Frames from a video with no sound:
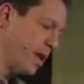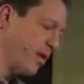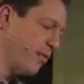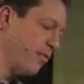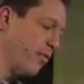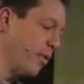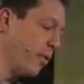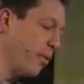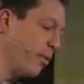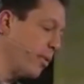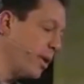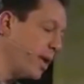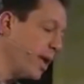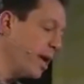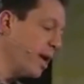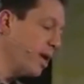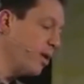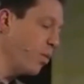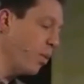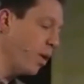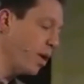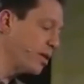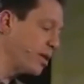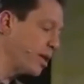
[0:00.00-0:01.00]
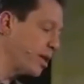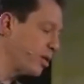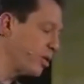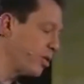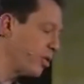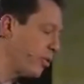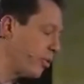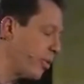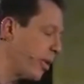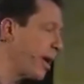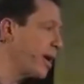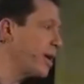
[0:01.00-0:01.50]
If we really wanted
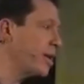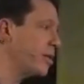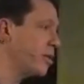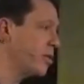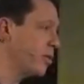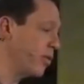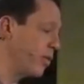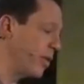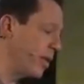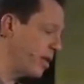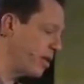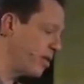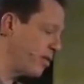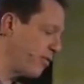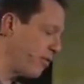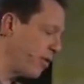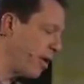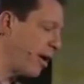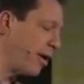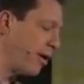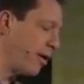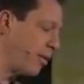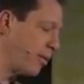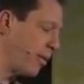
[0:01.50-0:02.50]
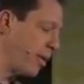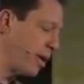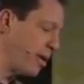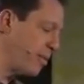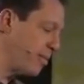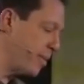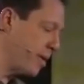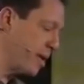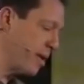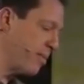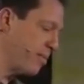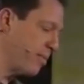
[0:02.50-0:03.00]
to write to these
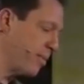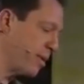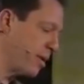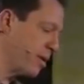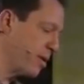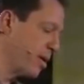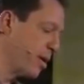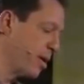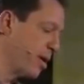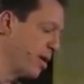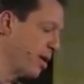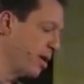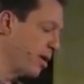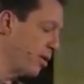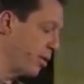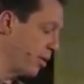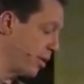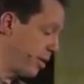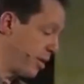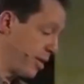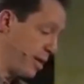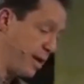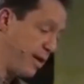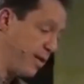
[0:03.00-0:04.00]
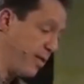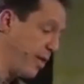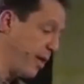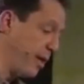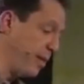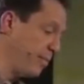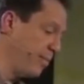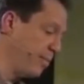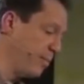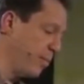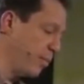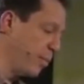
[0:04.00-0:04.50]
faraway people or see
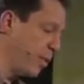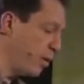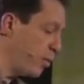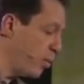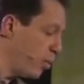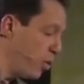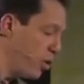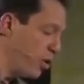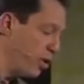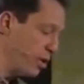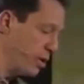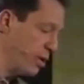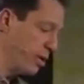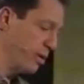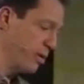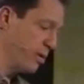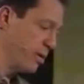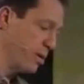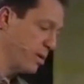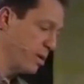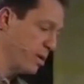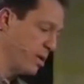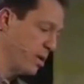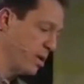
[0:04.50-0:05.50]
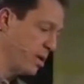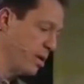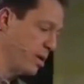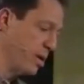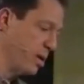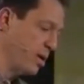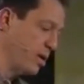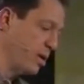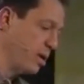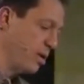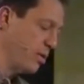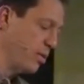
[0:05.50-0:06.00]
them, we would.
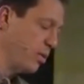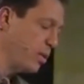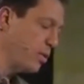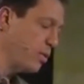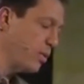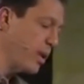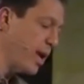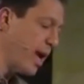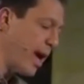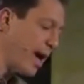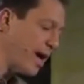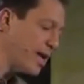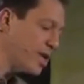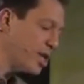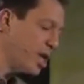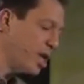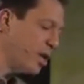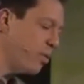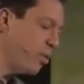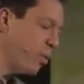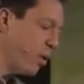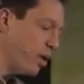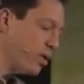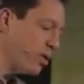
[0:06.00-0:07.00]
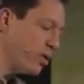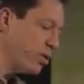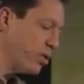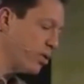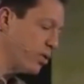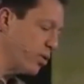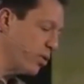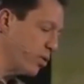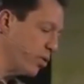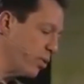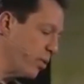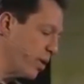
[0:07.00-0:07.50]
What we actually want
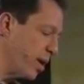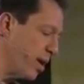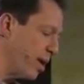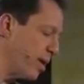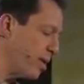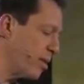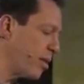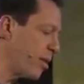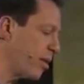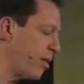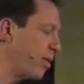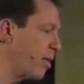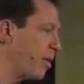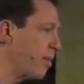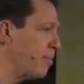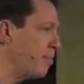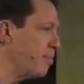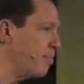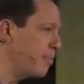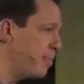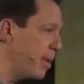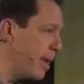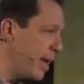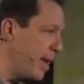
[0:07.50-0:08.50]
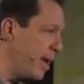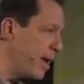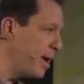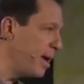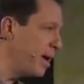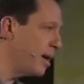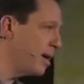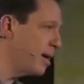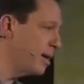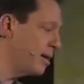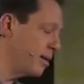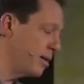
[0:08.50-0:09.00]
to do is the
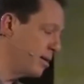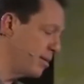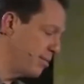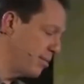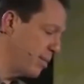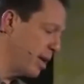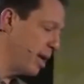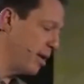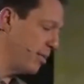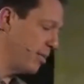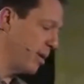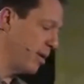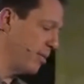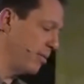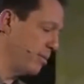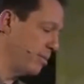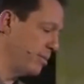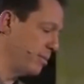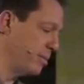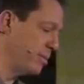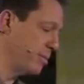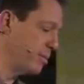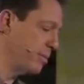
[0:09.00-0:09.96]
bare minimum.